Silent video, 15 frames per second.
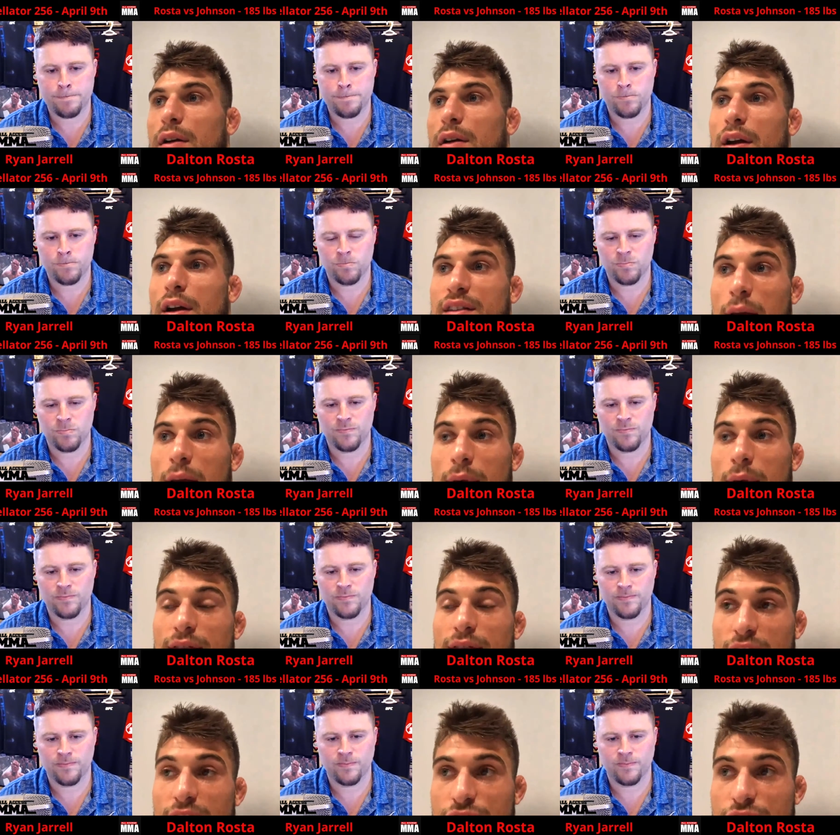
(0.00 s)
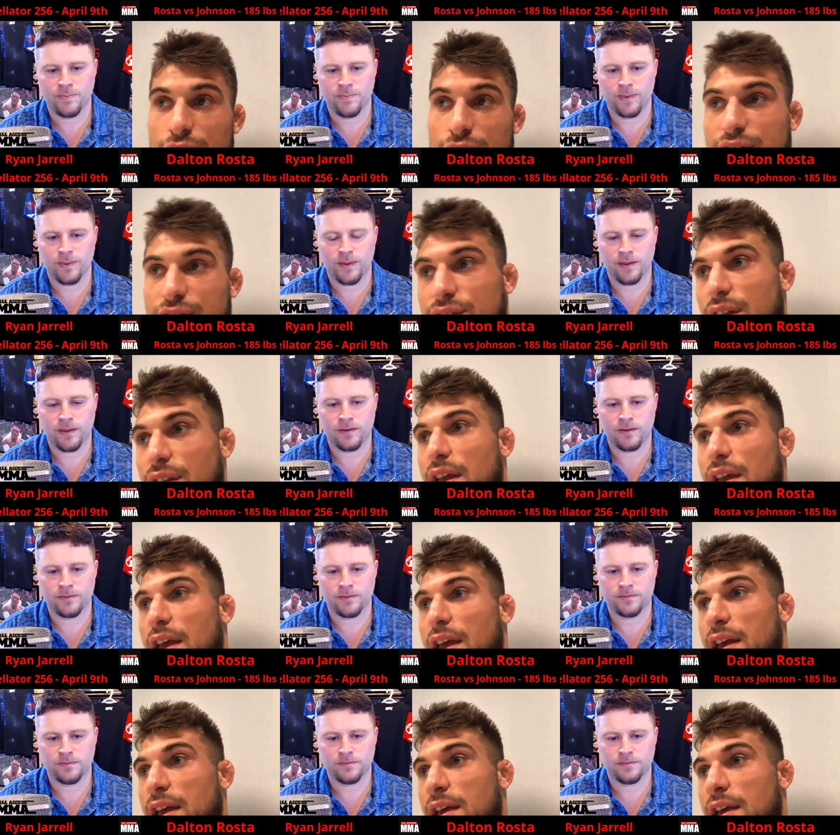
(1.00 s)
Speaker 1: Adamic uh, Ventures,
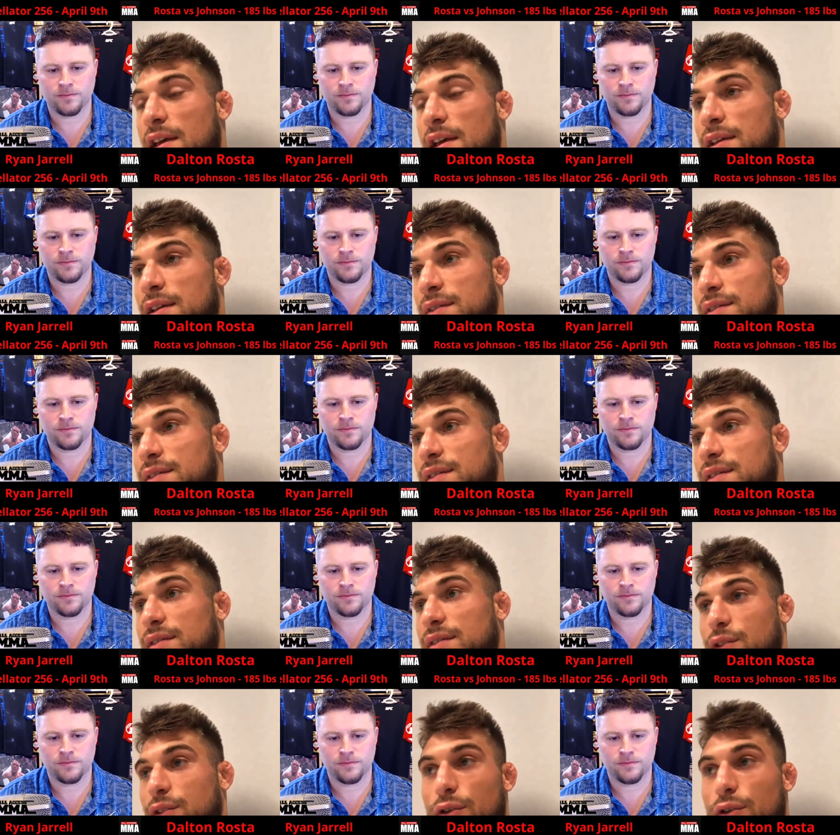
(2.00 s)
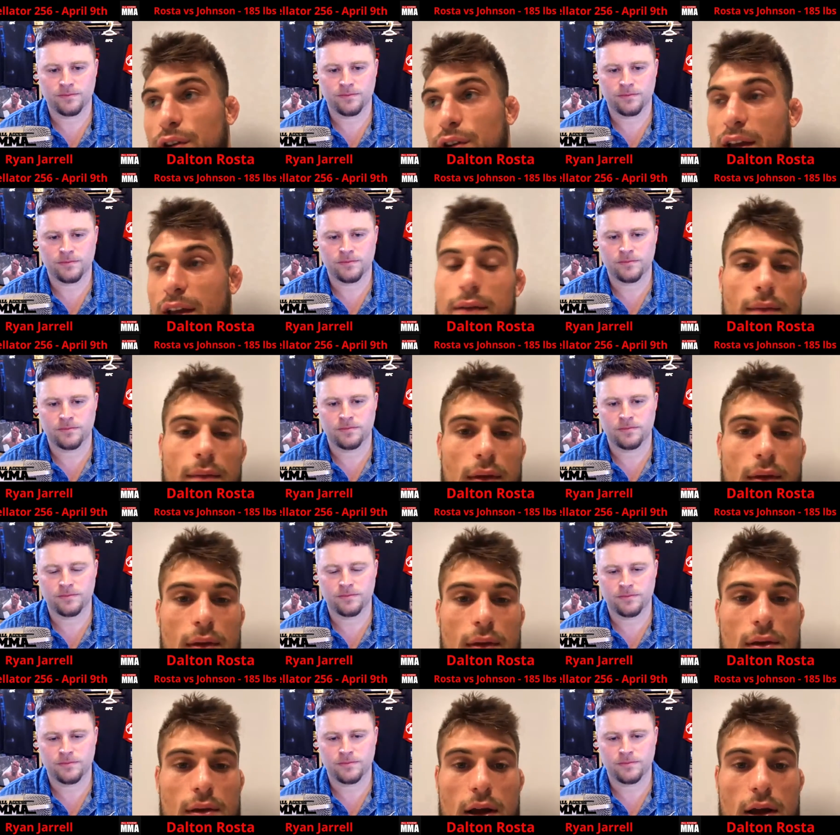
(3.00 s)
and Scooter King.
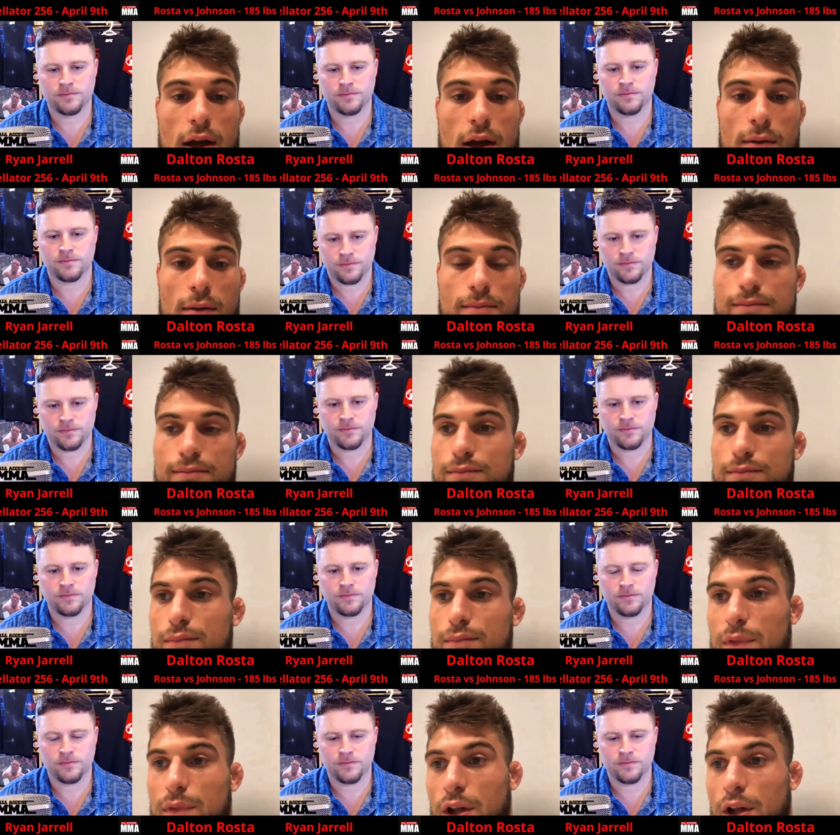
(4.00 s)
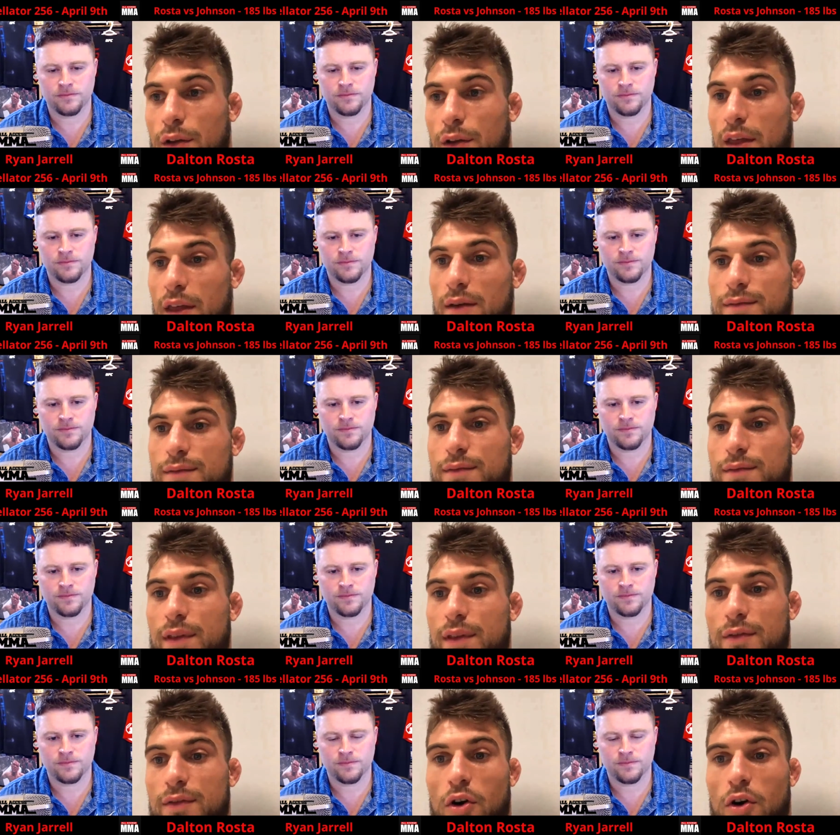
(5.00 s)
Um, you know they've
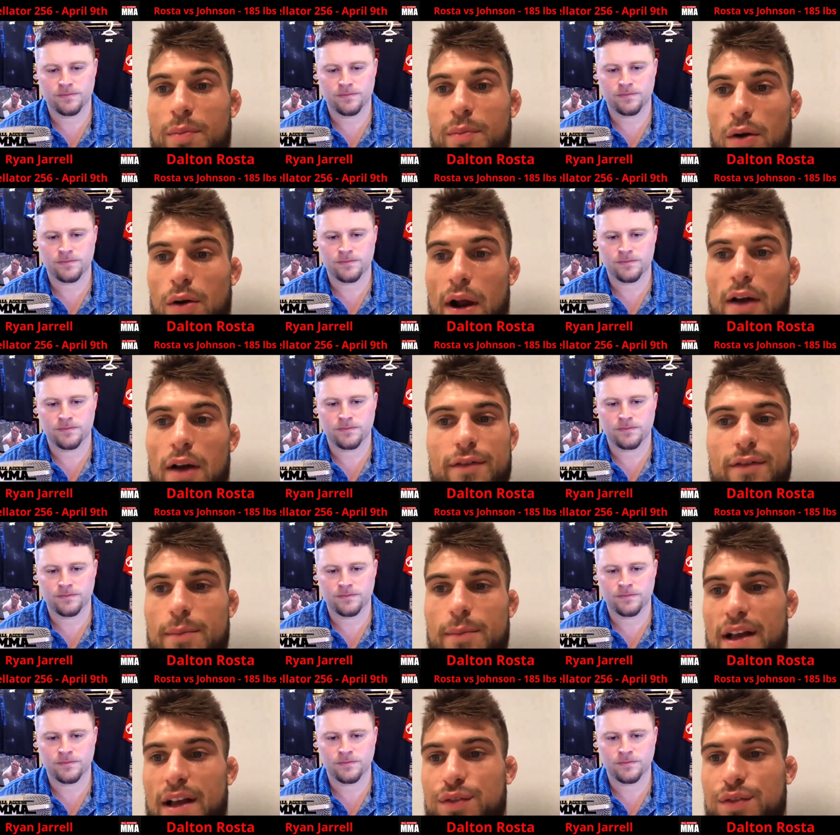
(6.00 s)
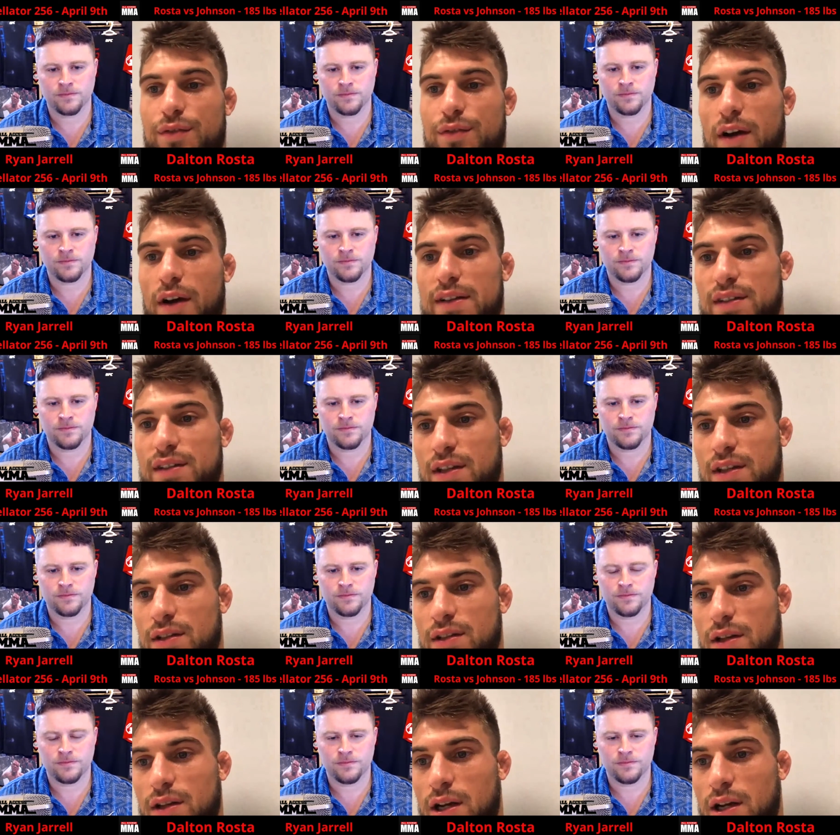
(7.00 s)
they've all been around for the past few fights,
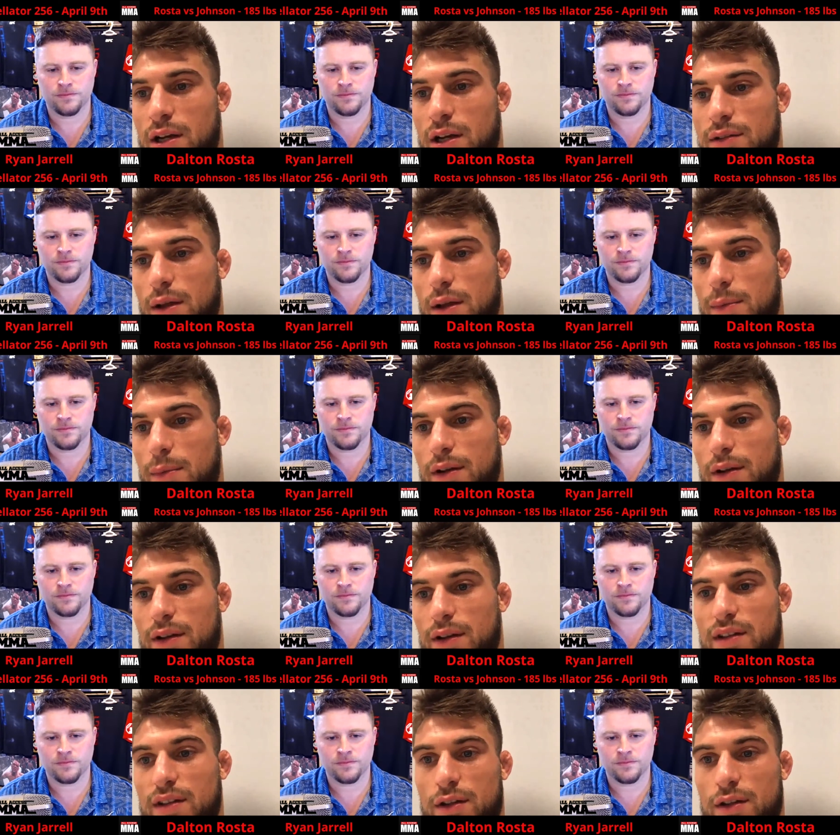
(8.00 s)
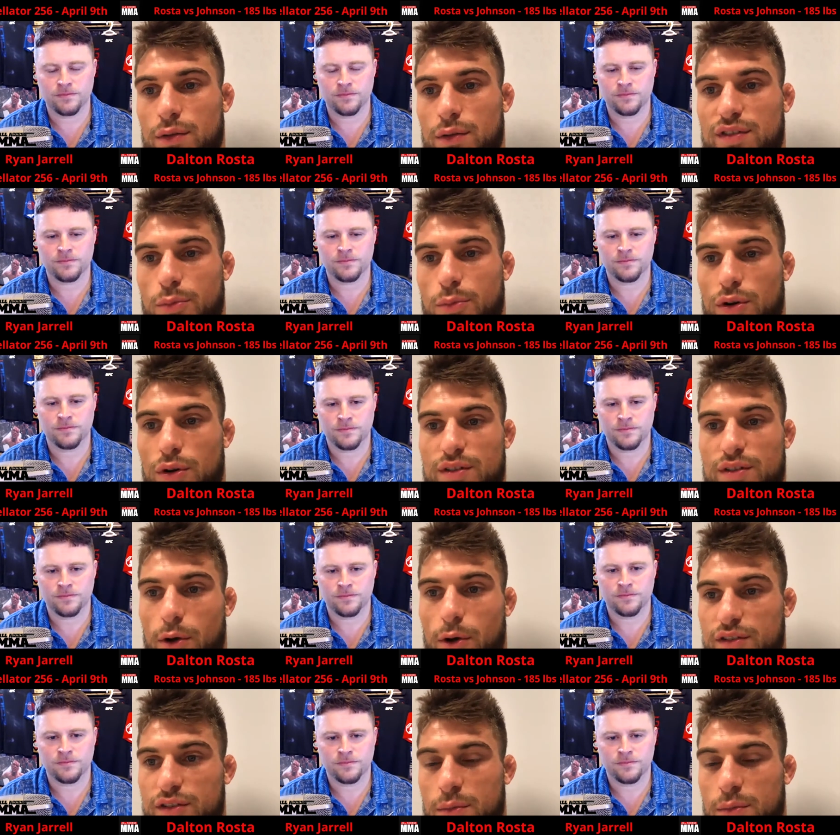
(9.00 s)
and uh, I mean they're continuing to support and
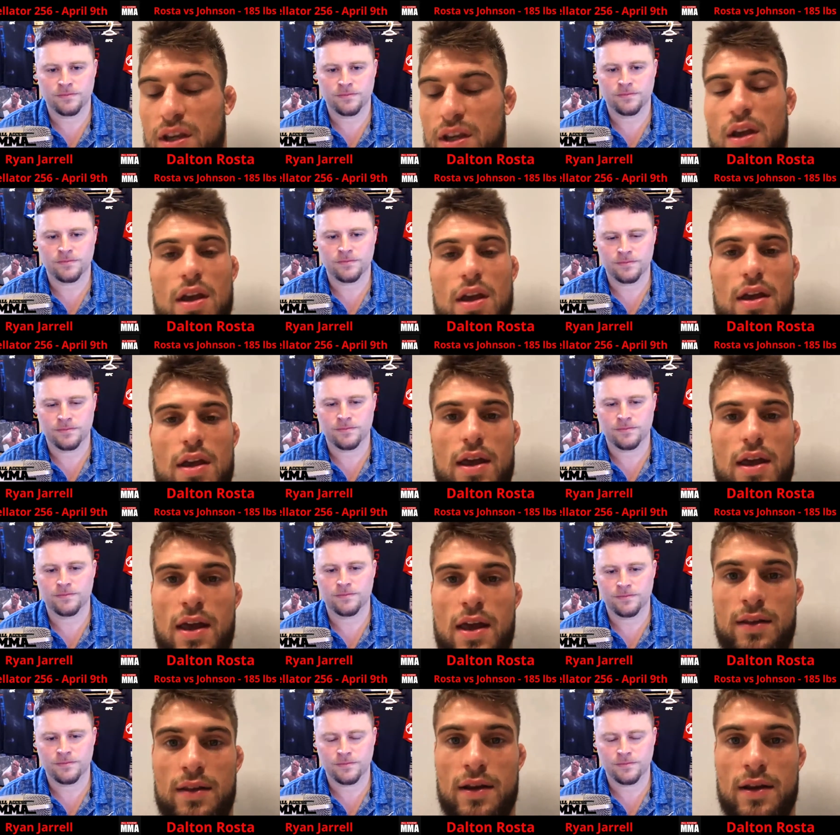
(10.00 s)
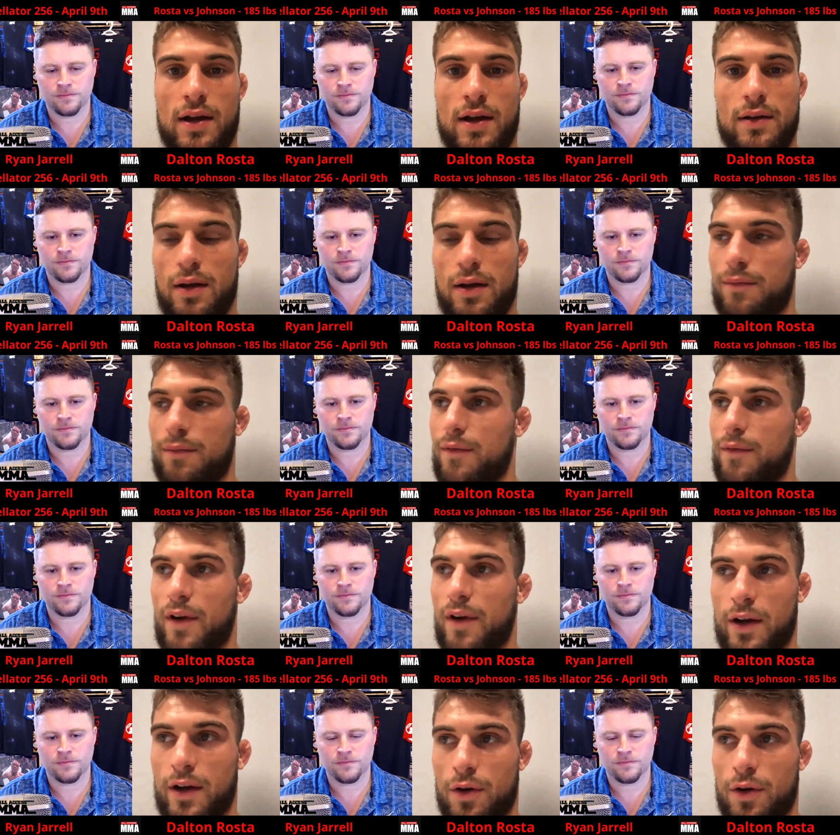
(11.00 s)
sponsor me, and uh, I'm
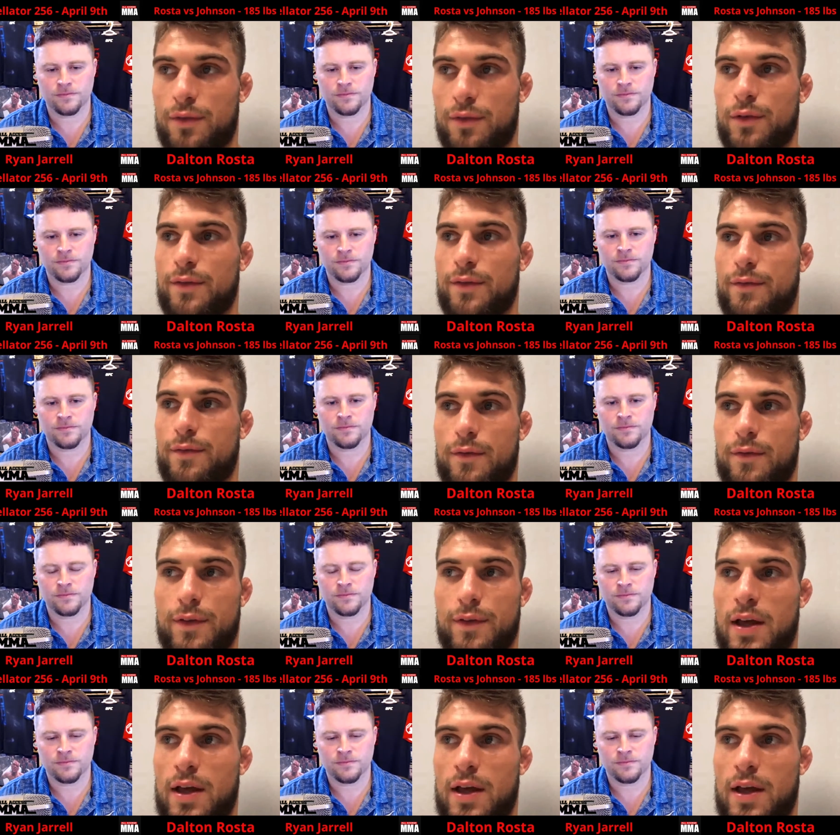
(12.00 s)
very grateful for, the, for